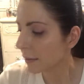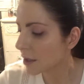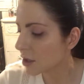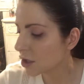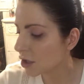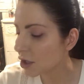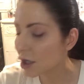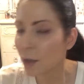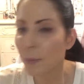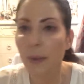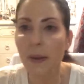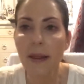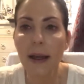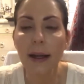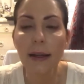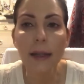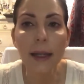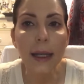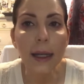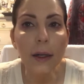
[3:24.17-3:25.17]
Sharpen
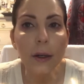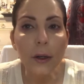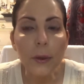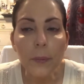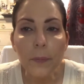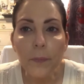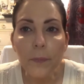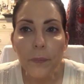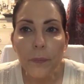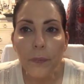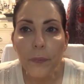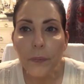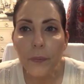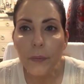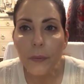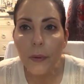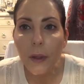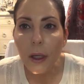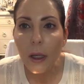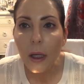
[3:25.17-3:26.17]
that later.
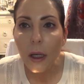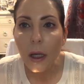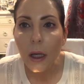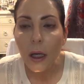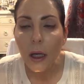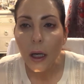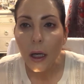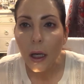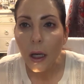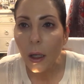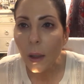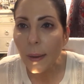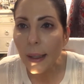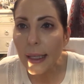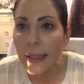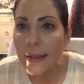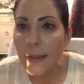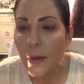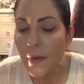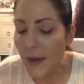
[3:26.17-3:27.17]

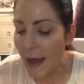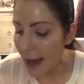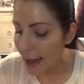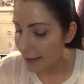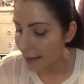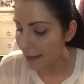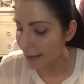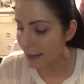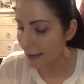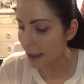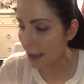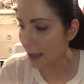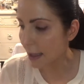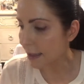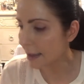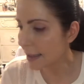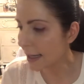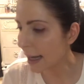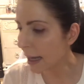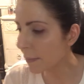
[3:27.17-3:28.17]
Okay, so that's
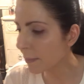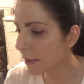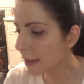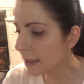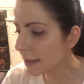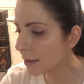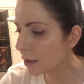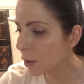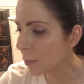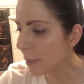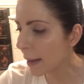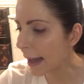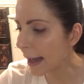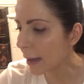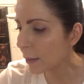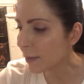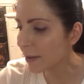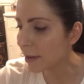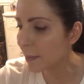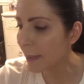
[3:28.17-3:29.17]
done. Now I'm going to go
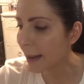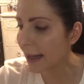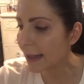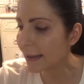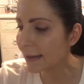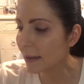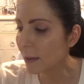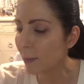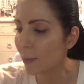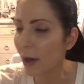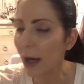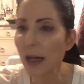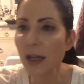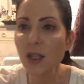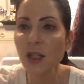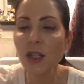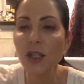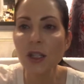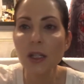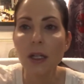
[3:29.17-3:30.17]
back with a pencil
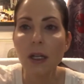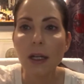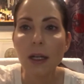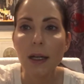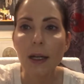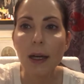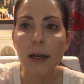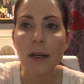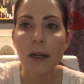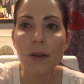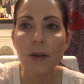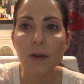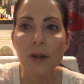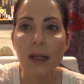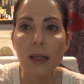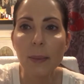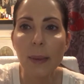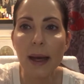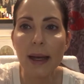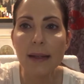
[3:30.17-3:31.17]
brush, another
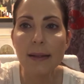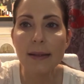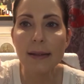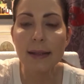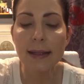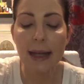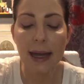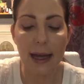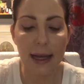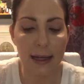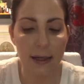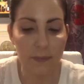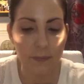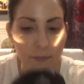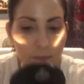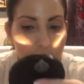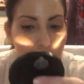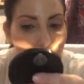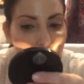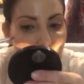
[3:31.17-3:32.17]
Emax Design,
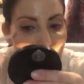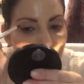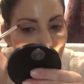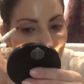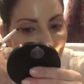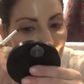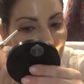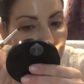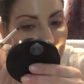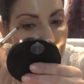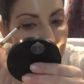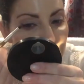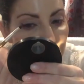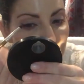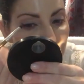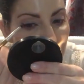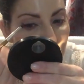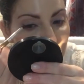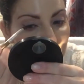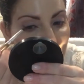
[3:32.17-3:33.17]
and just
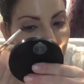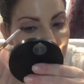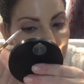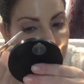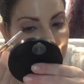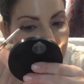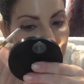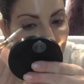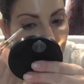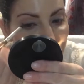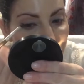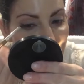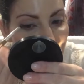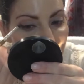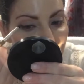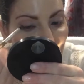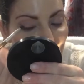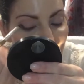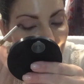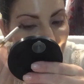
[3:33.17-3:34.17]
blend that tip that
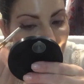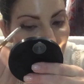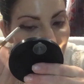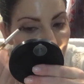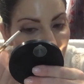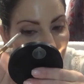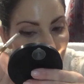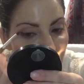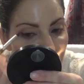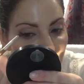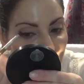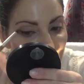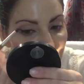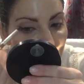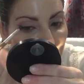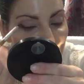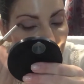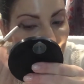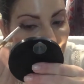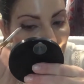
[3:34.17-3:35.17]
I created,
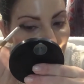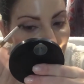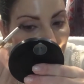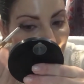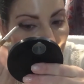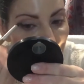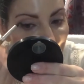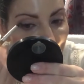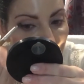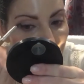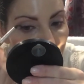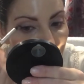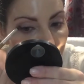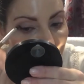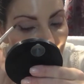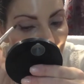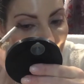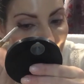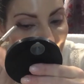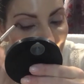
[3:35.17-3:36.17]
that little
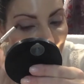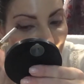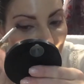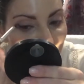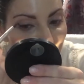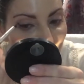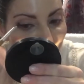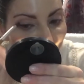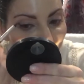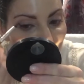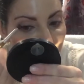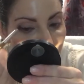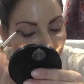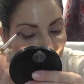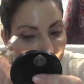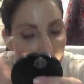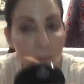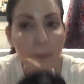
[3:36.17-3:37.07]
point.